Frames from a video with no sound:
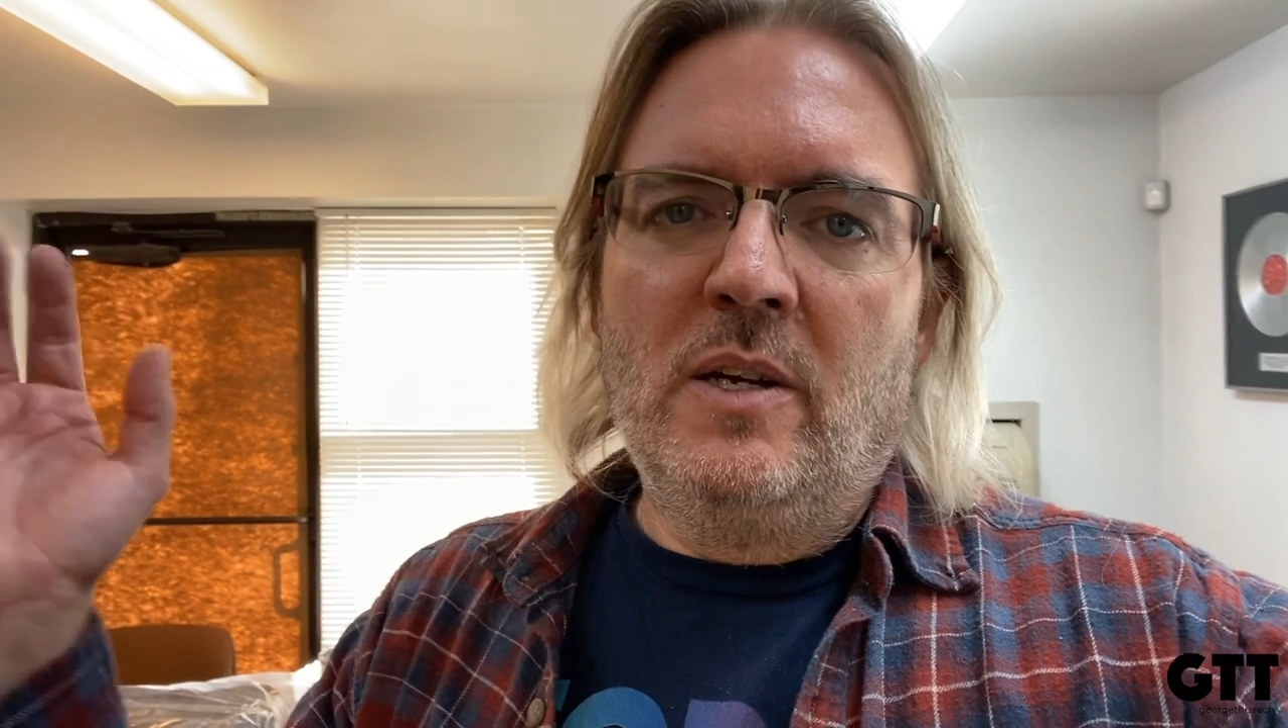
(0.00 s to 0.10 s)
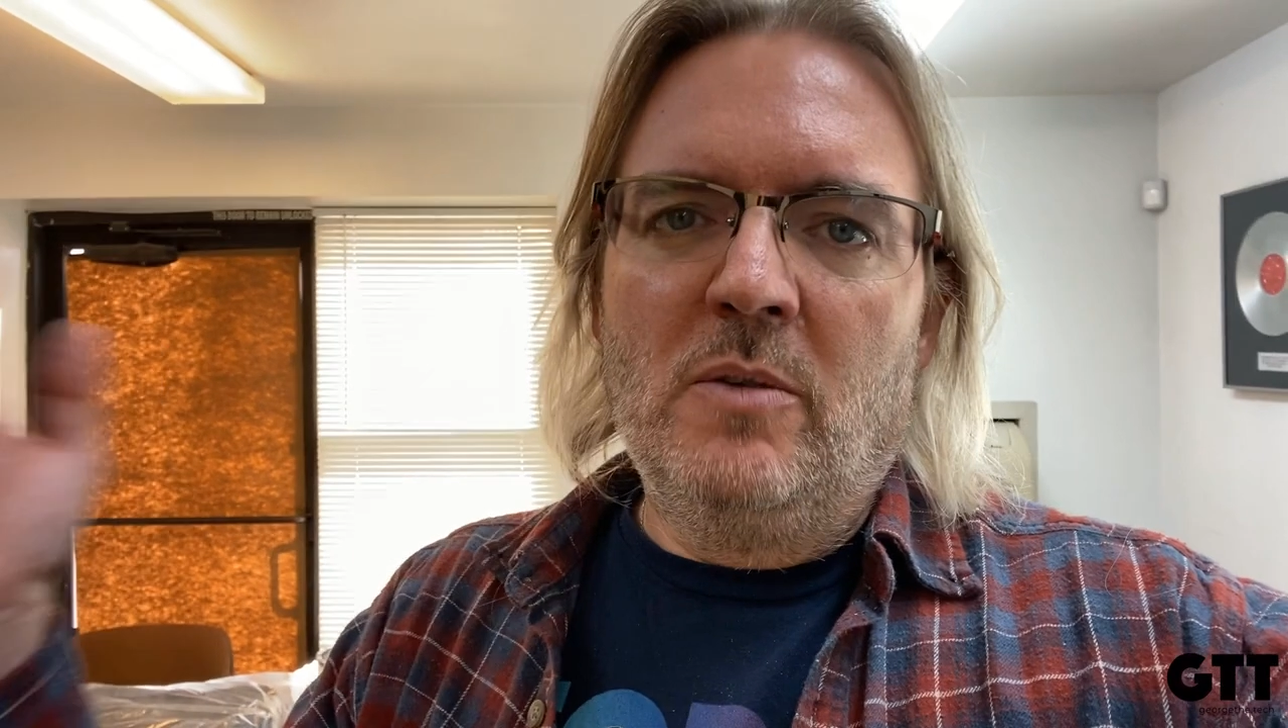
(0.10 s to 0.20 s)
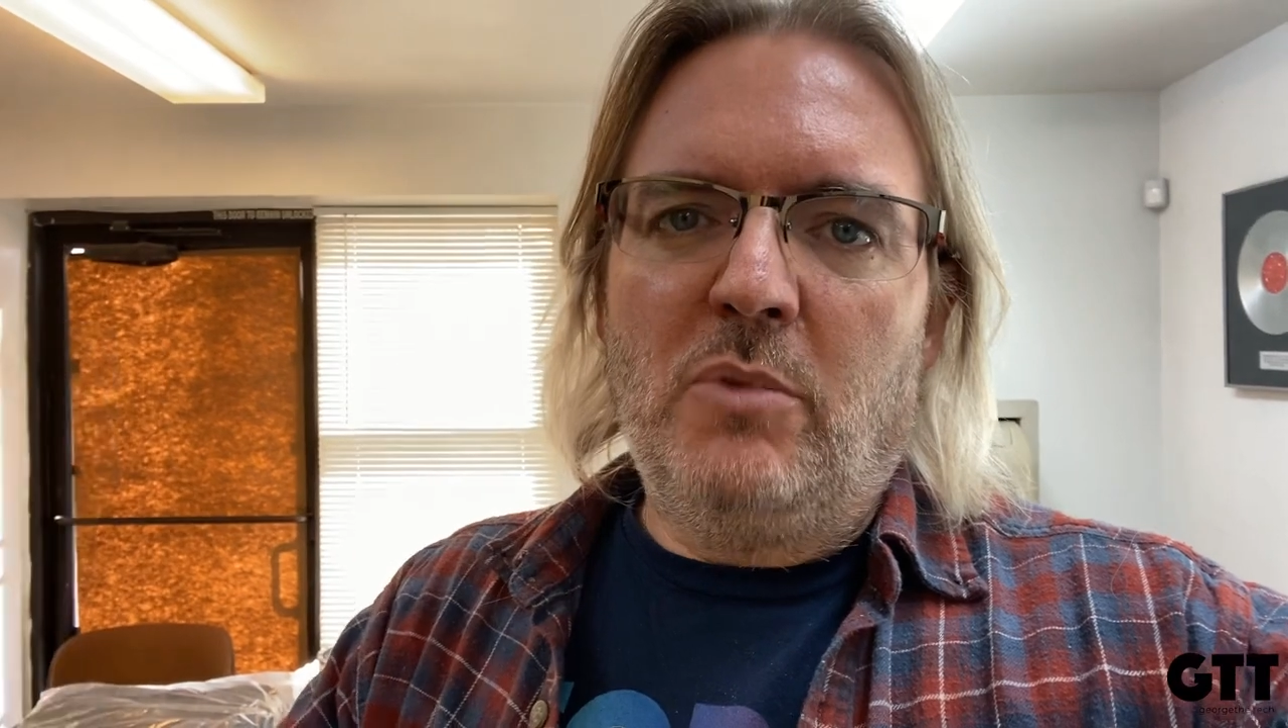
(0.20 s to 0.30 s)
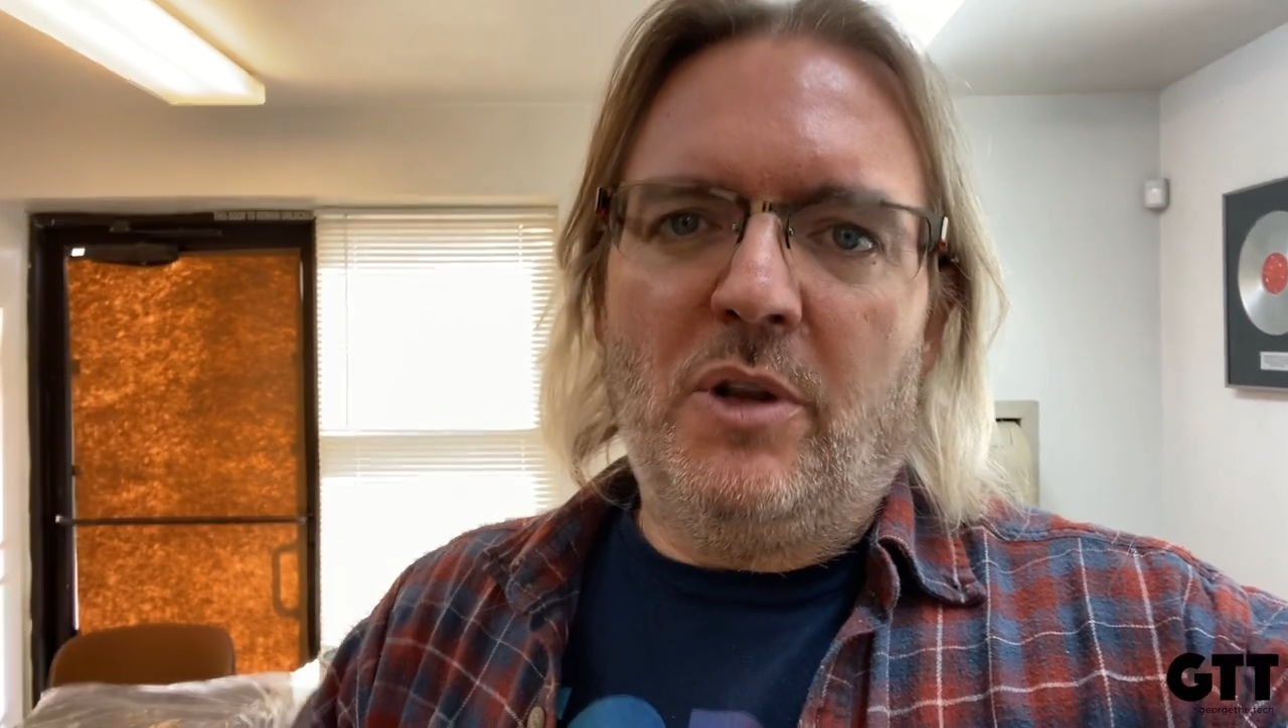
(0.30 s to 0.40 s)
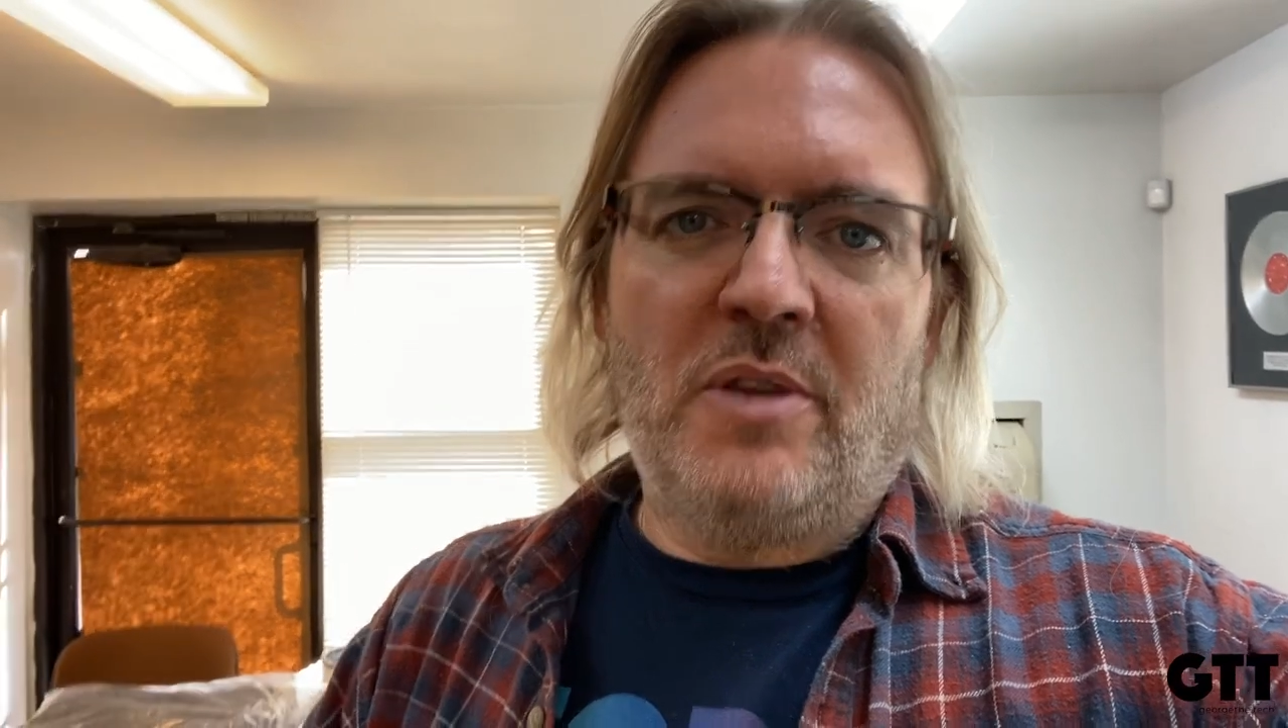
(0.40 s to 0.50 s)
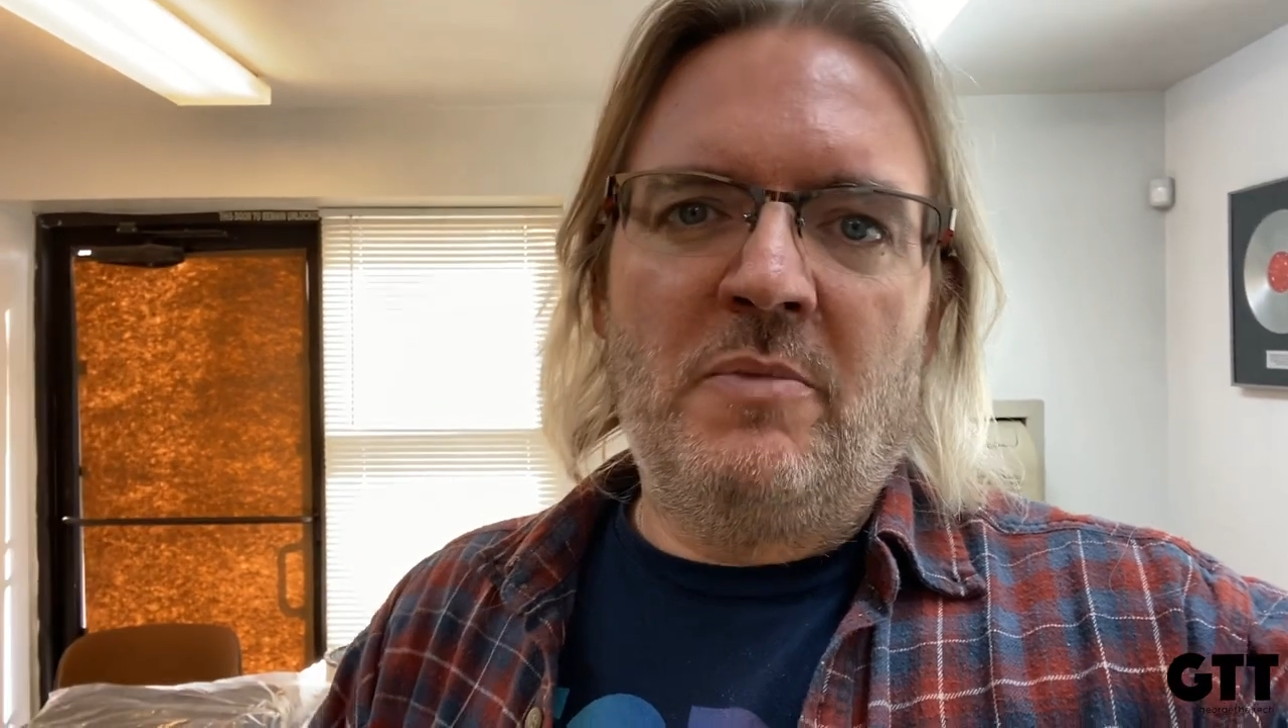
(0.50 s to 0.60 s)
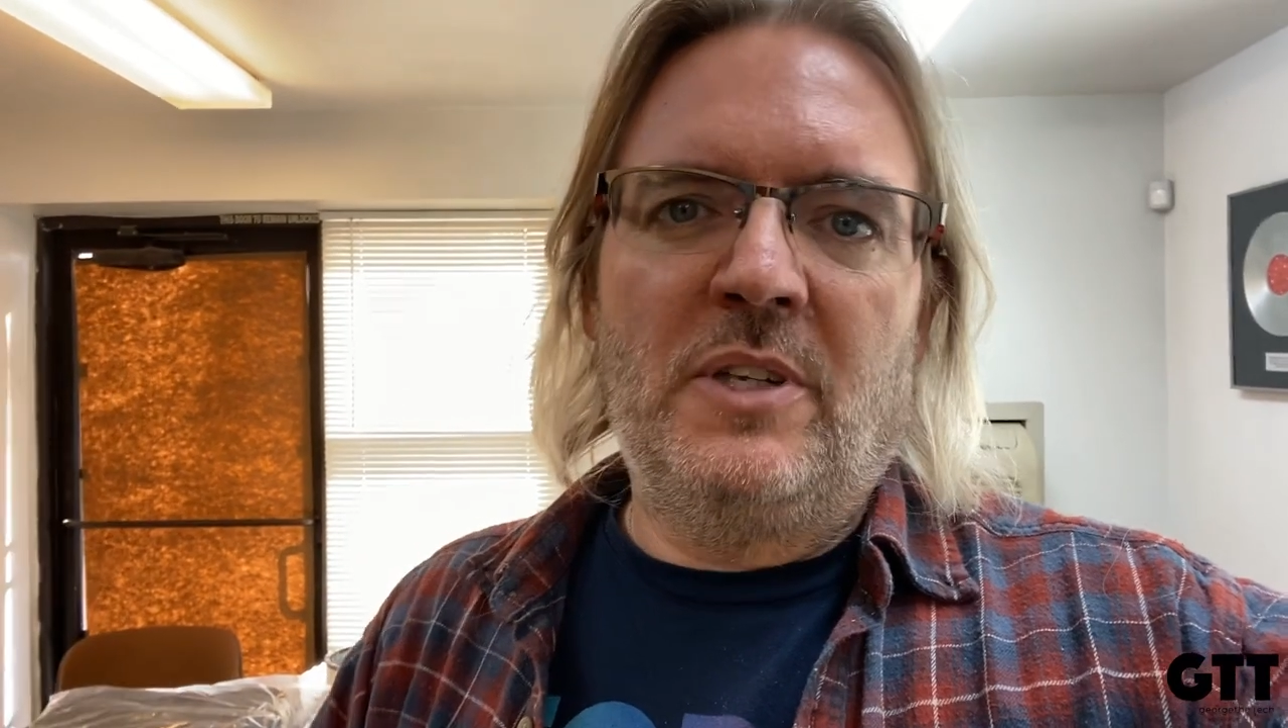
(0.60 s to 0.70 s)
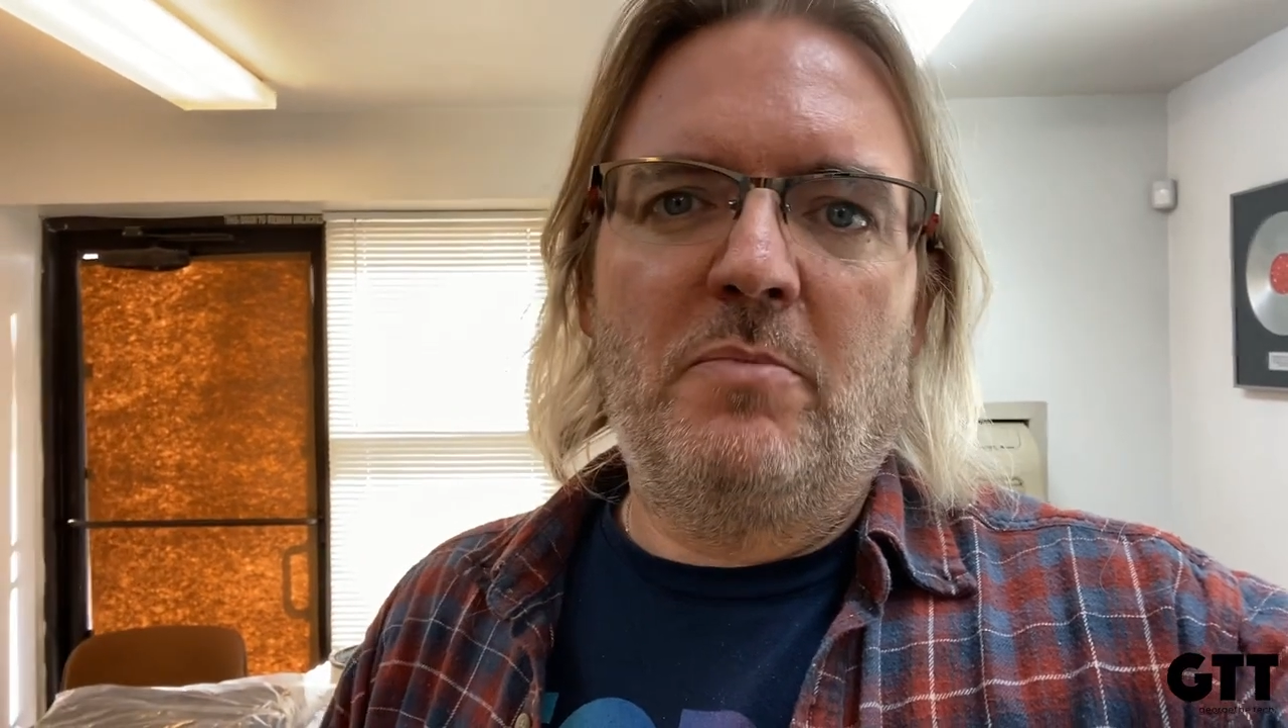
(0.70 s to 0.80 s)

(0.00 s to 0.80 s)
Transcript: put them into